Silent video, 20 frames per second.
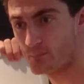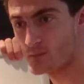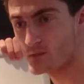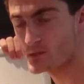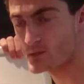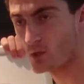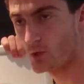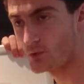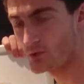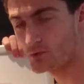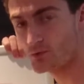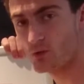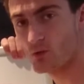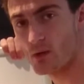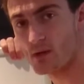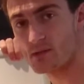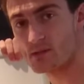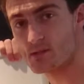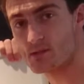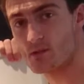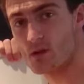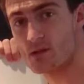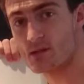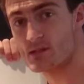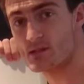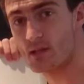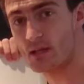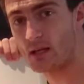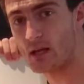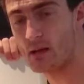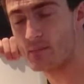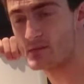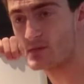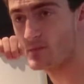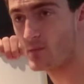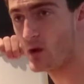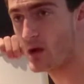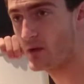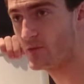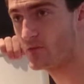So 2 exercises that come
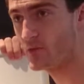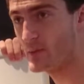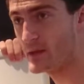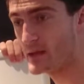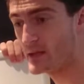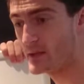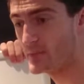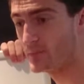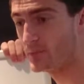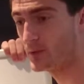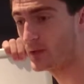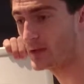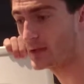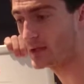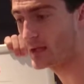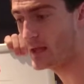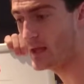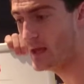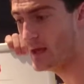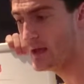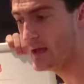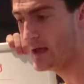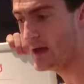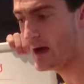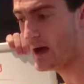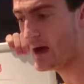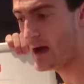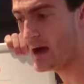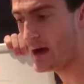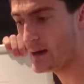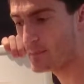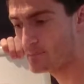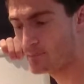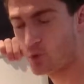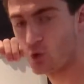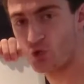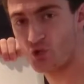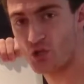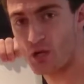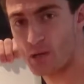to mind for me completely are
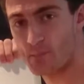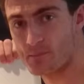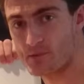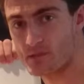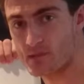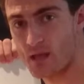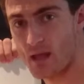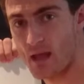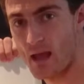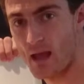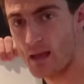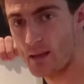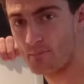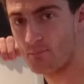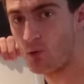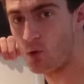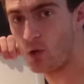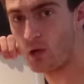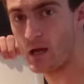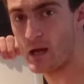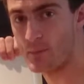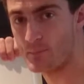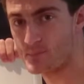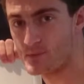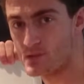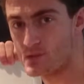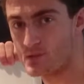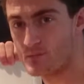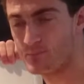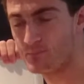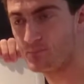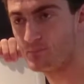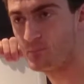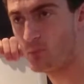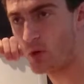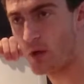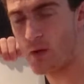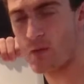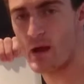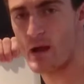push-ups and pull-ups.
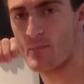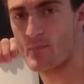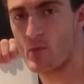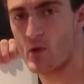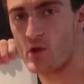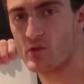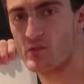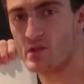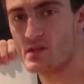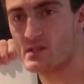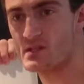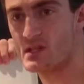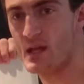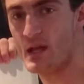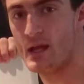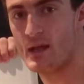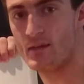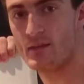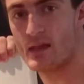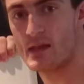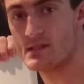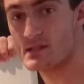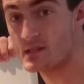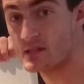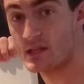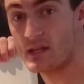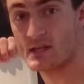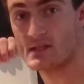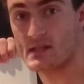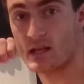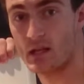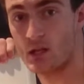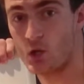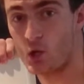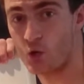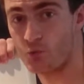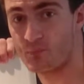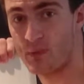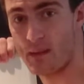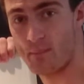Bodyweight movements, these are things that a
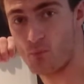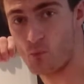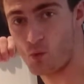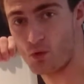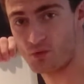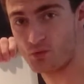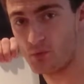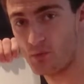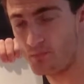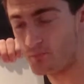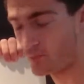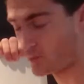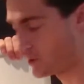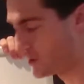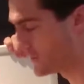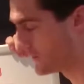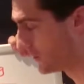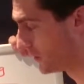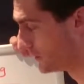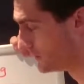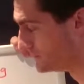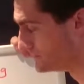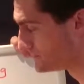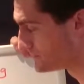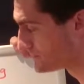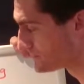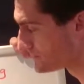lot of people want to improve on.